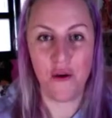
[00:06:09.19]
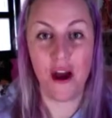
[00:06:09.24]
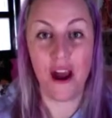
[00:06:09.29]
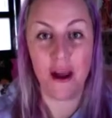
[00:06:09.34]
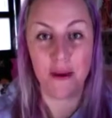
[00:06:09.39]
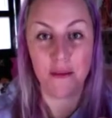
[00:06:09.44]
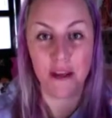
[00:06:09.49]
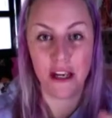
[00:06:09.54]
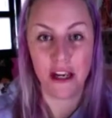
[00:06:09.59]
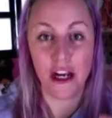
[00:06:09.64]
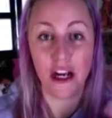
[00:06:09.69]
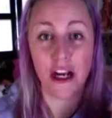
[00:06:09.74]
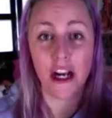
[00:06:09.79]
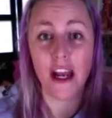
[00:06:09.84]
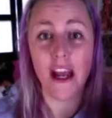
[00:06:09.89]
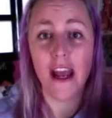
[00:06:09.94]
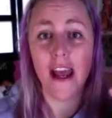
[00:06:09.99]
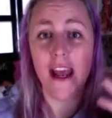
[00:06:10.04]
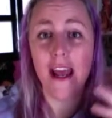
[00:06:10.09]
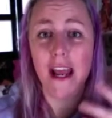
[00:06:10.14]
I am
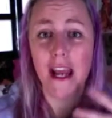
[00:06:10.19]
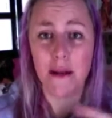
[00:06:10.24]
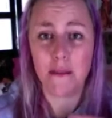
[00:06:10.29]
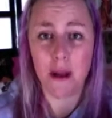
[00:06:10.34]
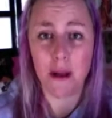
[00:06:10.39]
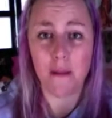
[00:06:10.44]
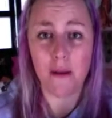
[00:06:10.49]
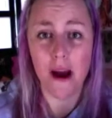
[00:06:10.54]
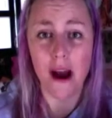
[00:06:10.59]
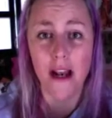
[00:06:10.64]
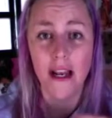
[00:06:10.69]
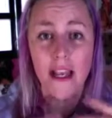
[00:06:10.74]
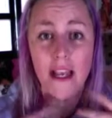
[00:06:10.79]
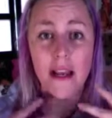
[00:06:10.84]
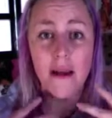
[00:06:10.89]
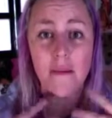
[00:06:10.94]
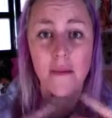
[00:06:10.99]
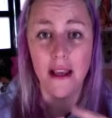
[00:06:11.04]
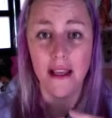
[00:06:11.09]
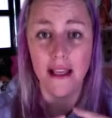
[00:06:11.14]
here in my
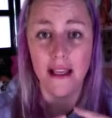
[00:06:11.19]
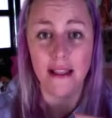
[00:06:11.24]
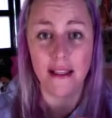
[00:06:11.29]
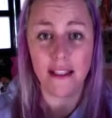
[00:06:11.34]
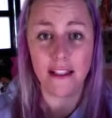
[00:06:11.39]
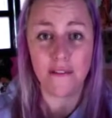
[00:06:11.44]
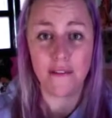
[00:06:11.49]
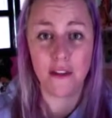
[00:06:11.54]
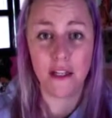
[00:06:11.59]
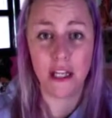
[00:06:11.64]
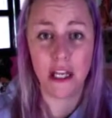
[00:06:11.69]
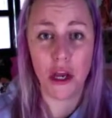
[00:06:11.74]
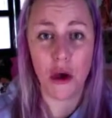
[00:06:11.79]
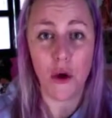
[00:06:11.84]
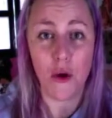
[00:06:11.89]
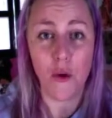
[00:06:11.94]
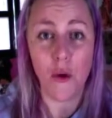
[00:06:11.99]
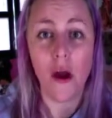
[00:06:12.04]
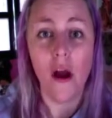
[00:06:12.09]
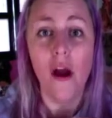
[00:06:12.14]
body making this
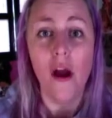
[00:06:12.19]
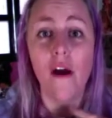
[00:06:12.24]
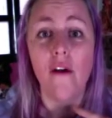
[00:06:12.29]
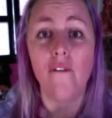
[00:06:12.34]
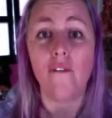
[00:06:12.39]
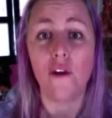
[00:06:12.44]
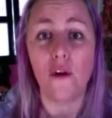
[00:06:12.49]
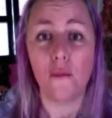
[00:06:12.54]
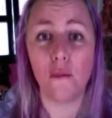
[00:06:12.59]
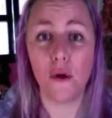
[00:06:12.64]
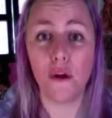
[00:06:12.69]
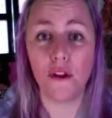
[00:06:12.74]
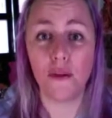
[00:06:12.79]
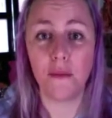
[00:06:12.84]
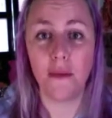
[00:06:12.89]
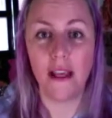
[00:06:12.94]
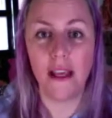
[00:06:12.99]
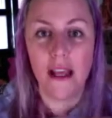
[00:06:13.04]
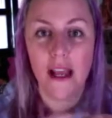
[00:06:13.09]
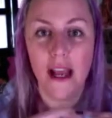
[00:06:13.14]
video for both
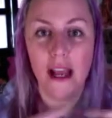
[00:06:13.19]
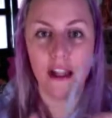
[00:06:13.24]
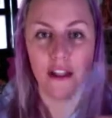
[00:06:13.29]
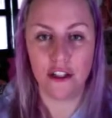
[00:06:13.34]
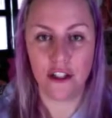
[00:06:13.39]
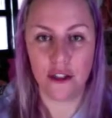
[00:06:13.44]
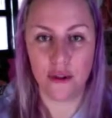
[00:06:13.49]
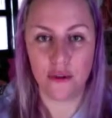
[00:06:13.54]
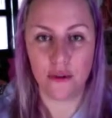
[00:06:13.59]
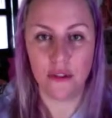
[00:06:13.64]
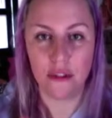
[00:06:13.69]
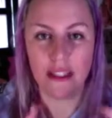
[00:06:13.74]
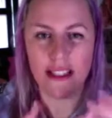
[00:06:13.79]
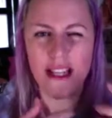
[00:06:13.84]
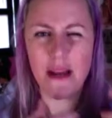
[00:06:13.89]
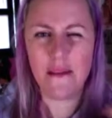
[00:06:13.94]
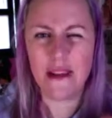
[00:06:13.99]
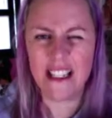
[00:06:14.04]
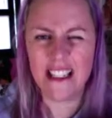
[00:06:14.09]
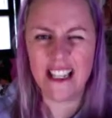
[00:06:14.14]
me and you. Does
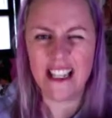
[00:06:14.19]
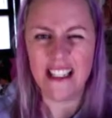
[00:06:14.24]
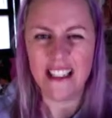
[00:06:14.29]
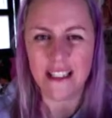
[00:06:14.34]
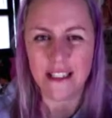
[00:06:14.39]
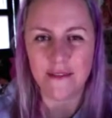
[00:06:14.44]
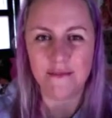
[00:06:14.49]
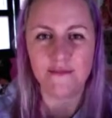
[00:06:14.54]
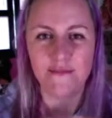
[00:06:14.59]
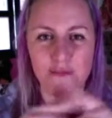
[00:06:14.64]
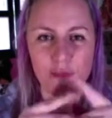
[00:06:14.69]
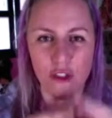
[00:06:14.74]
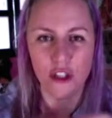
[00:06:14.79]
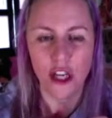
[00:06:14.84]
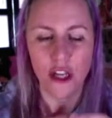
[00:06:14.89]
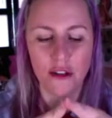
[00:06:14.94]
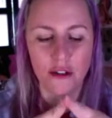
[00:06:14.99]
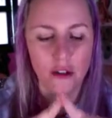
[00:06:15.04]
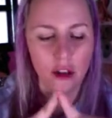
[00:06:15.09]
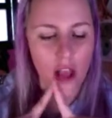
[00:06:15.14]
that make sense? Good.